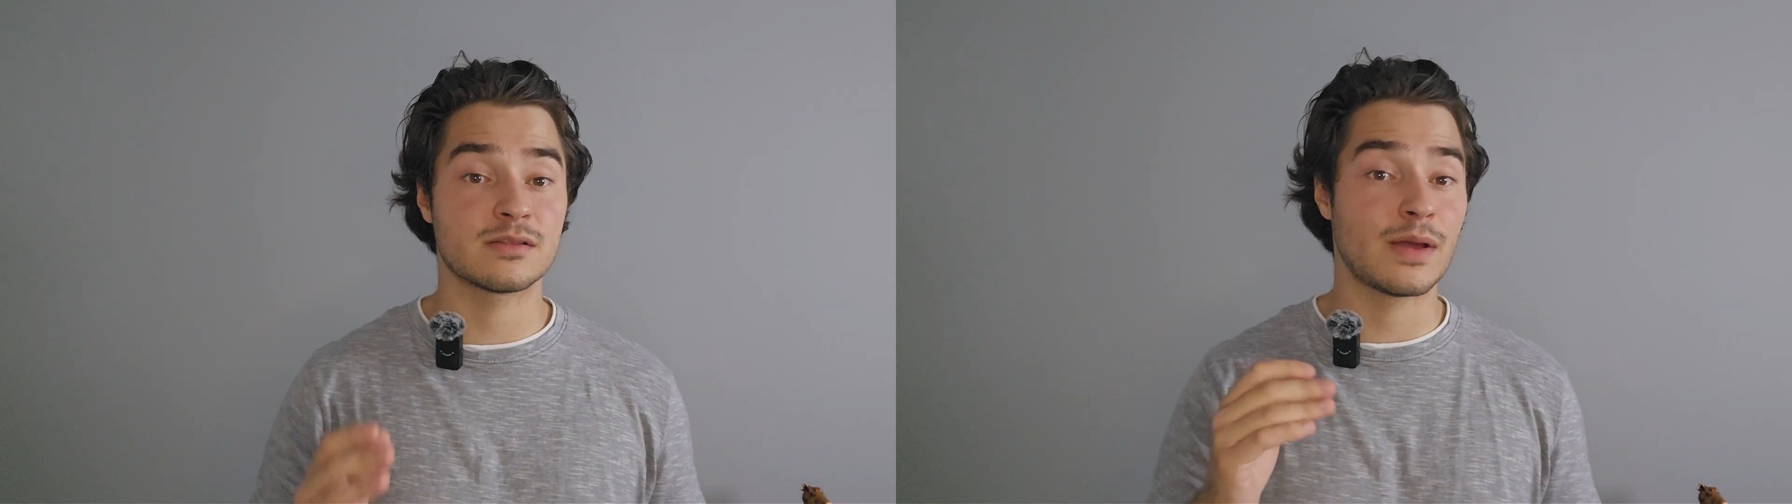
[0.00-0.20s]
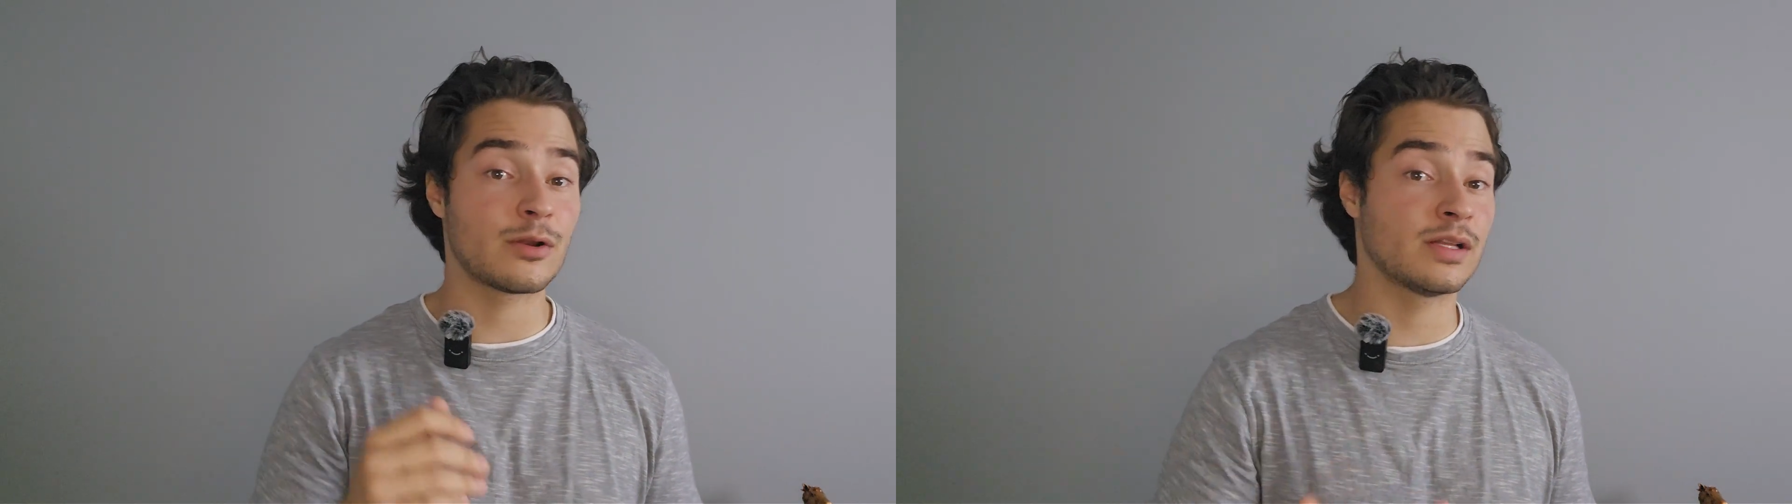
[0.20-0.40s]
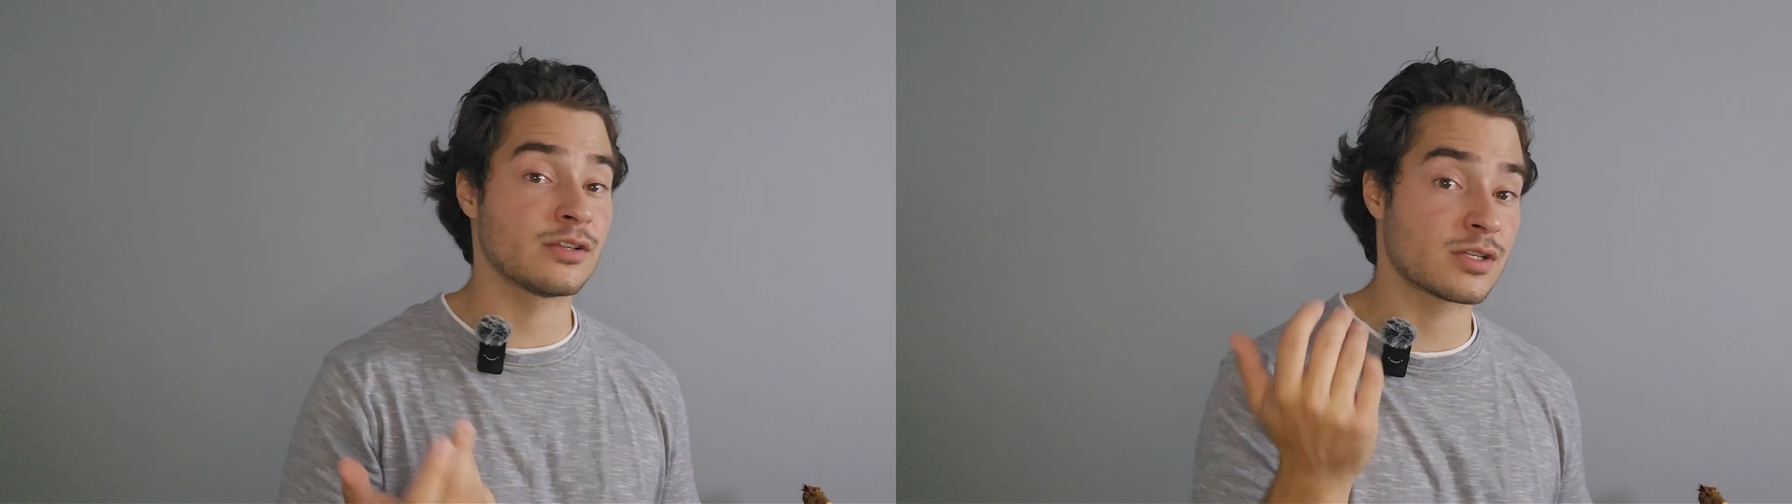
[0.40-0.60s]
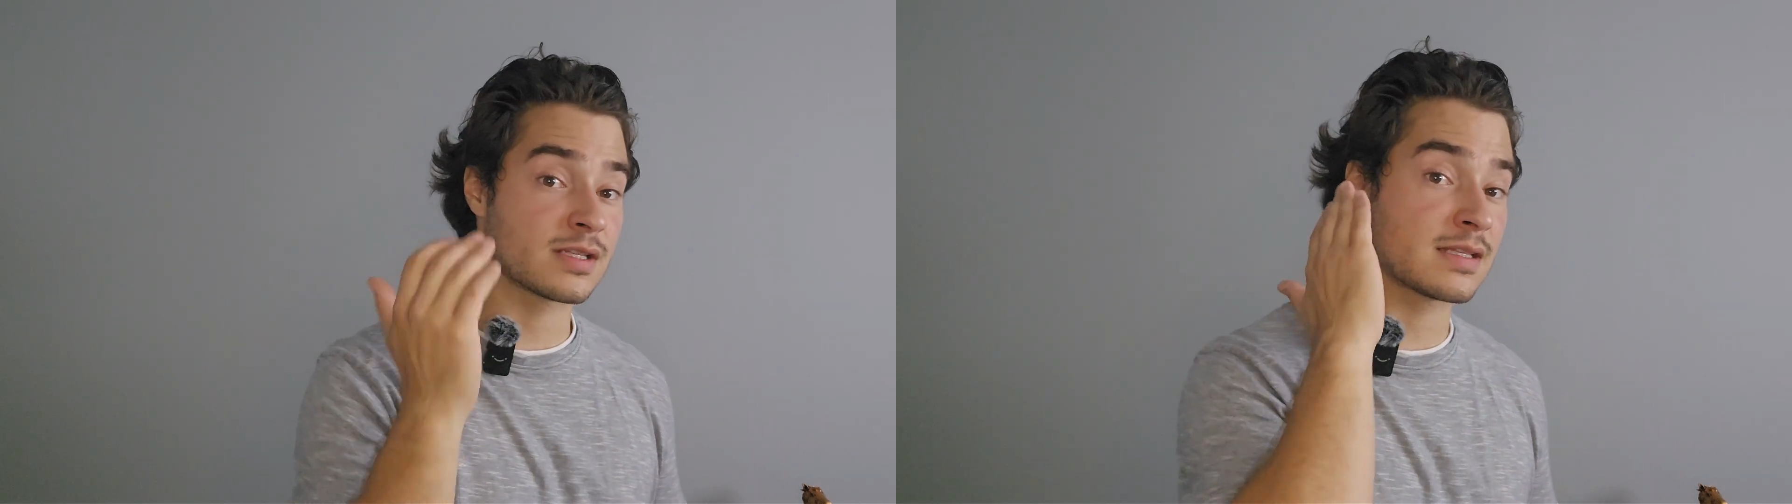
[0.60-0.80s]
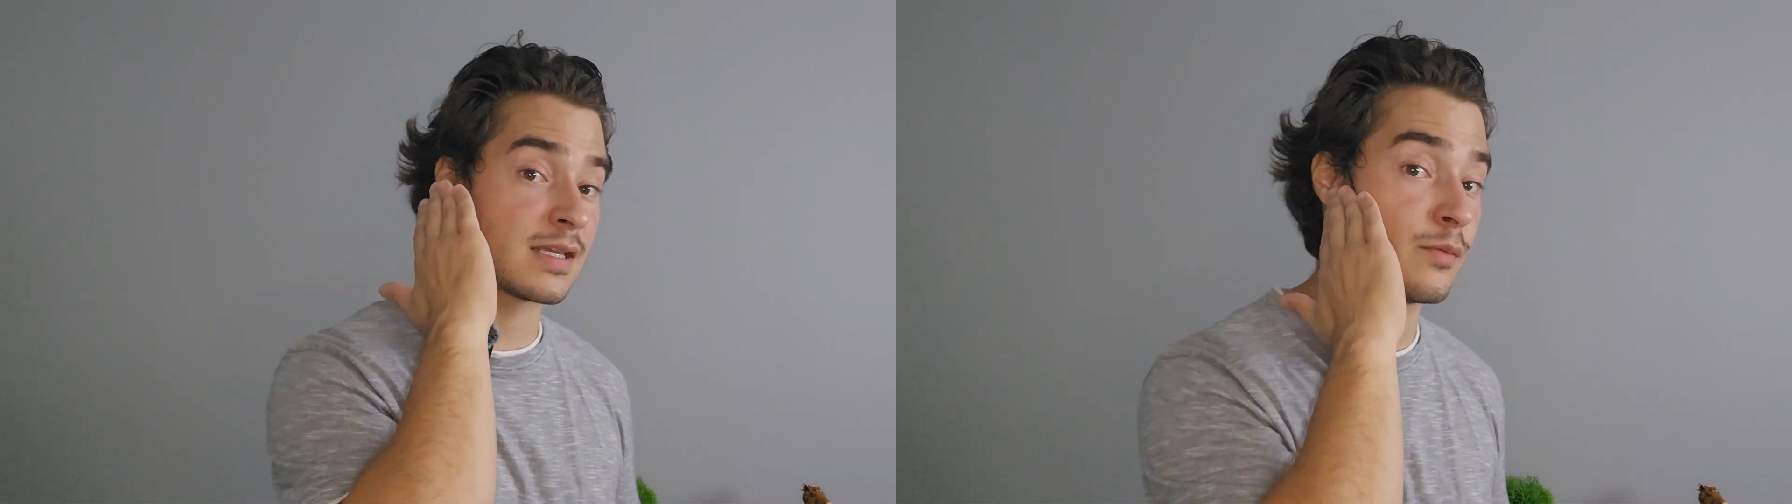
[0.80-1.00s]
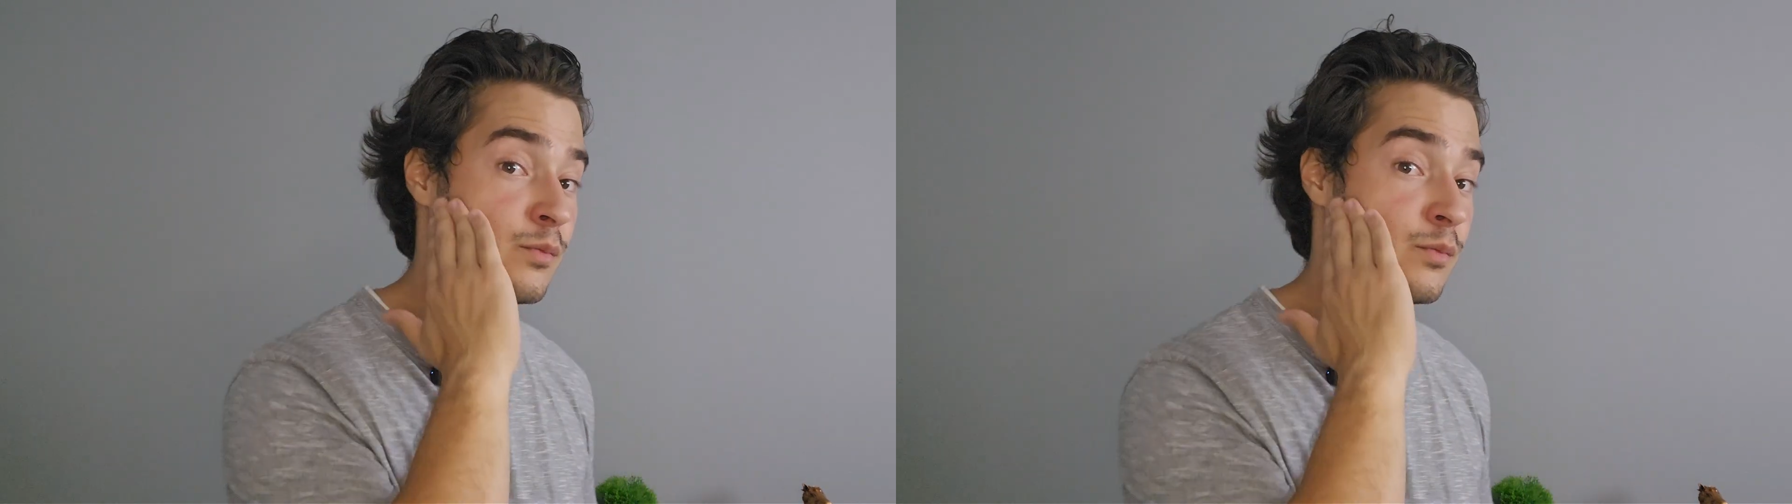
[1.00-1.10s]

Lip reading: It's better than just, let's say,